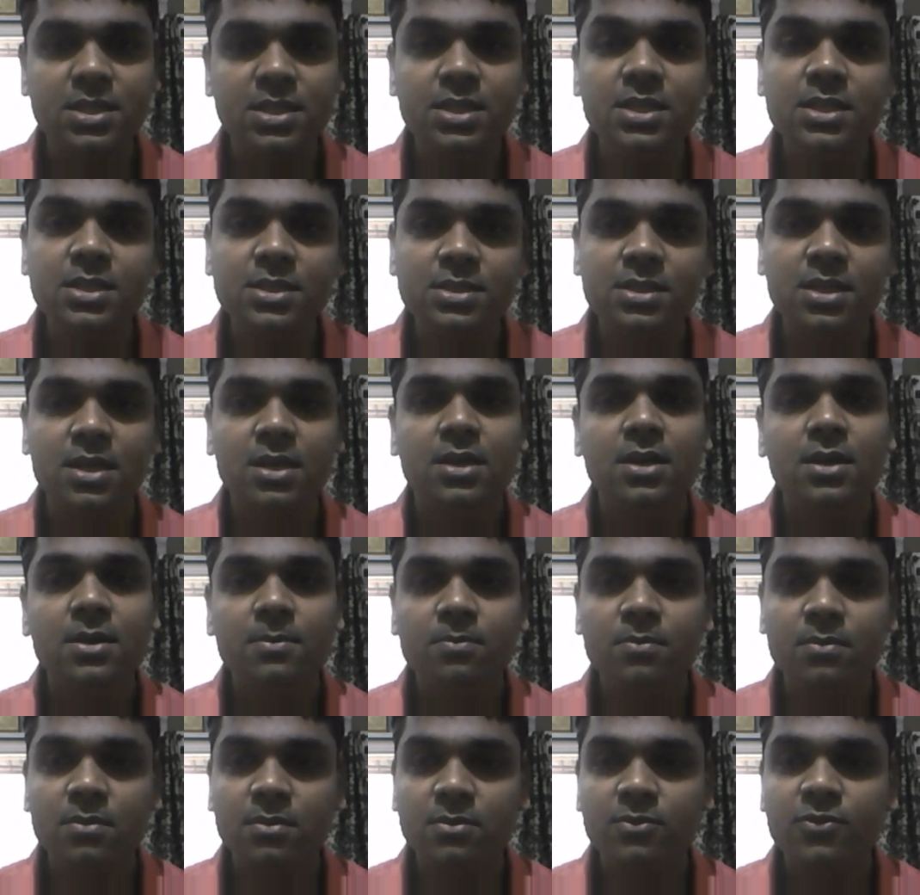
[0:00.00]
he is
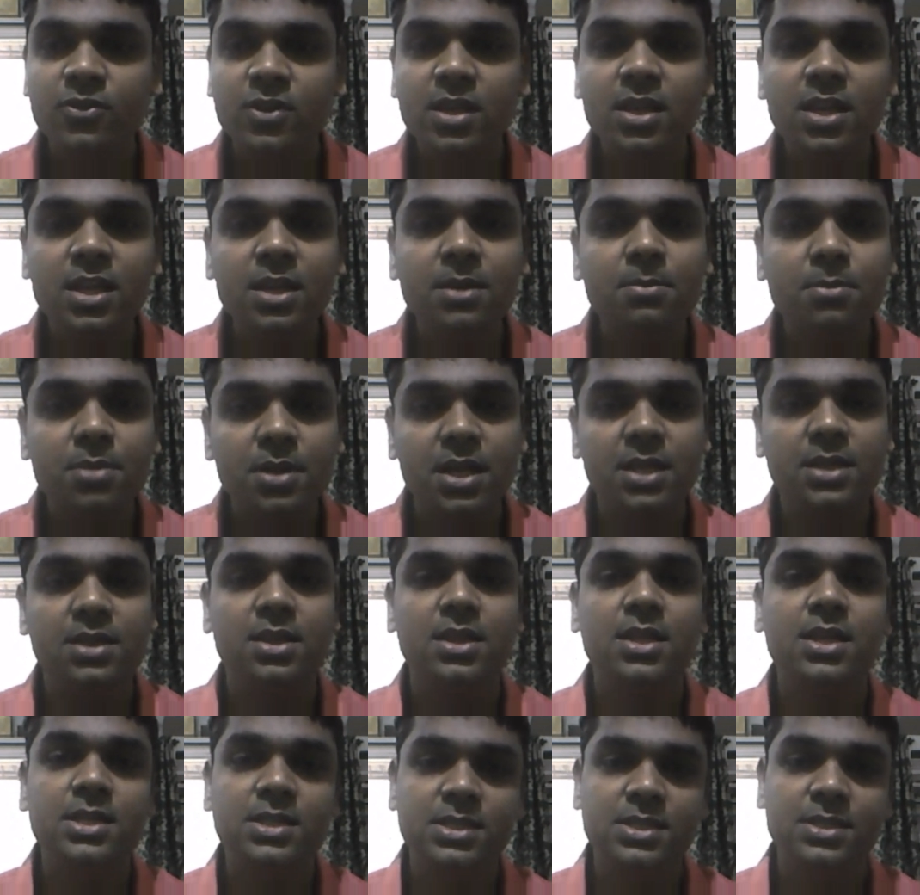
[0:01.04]
feeling
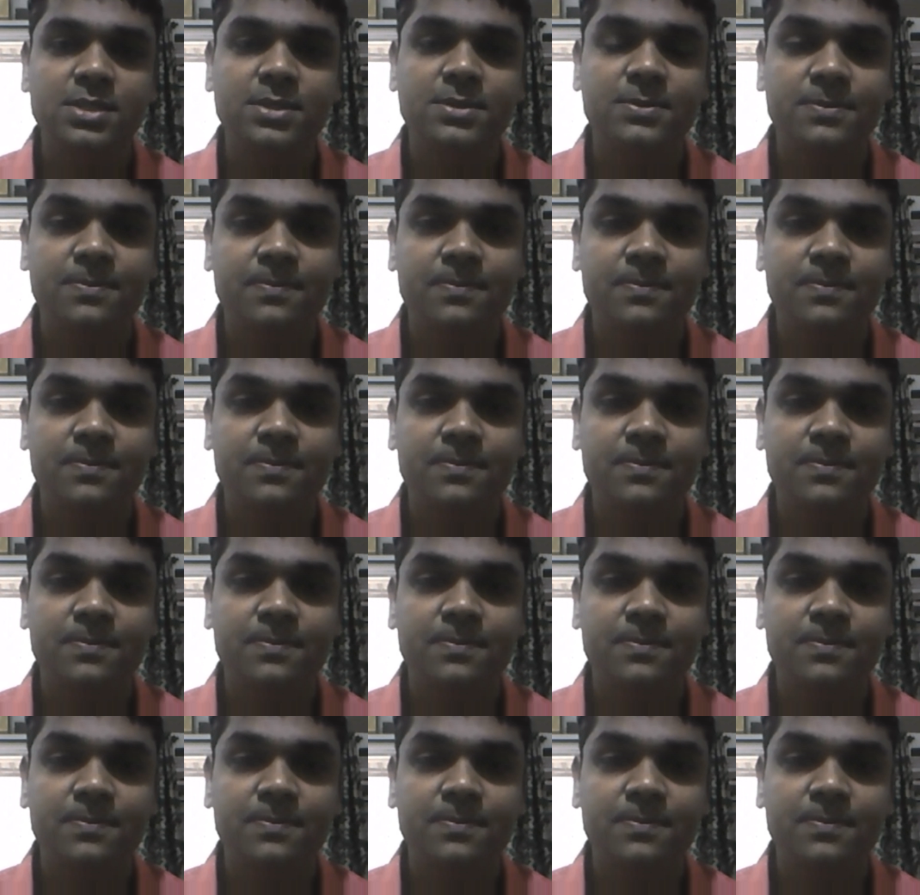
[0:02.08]
breathless.